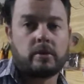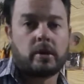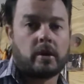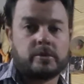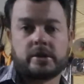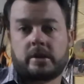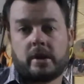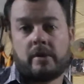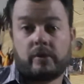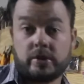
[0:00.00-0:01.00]
anyone. I'm just
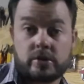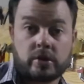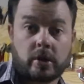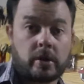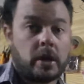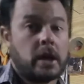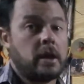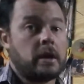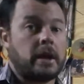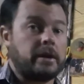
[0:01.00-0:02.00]
an average Joe,
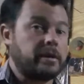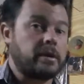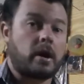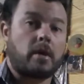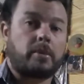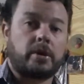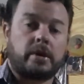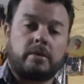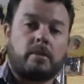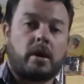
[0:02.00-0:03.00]
and I put
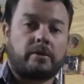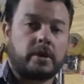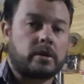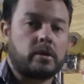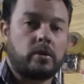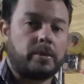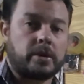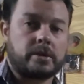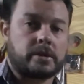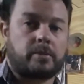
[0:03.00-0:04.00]
it in my vehicle
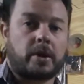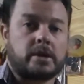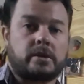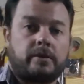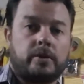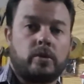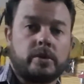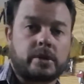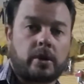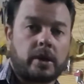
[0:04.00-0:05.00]
because the price of fuel
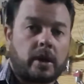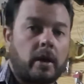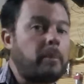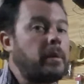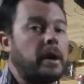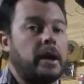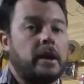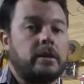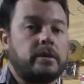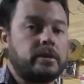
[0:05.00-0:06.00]
was going up,
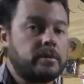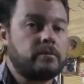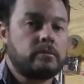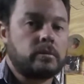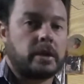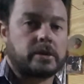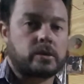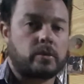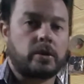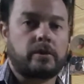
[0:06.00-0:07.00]
and
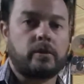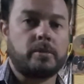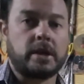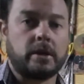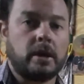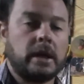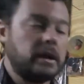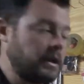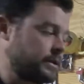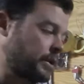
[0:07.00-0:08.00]
that's what worked for me.
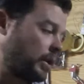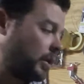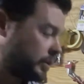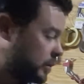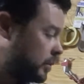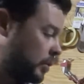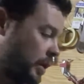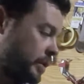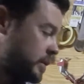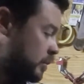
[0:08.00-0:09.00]
So I'll do
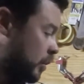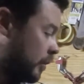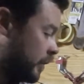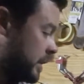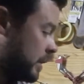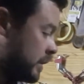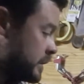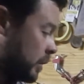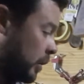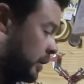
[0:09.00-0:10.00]
1 or 2 more
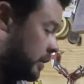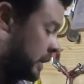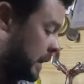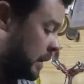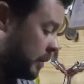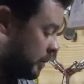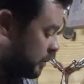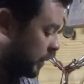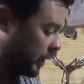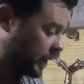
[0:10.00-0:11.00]
videos on
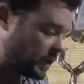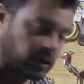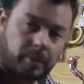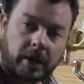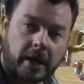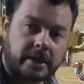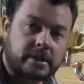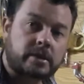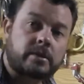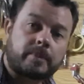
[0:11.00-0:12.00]
building the
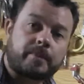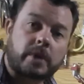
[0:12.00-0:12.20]
plates,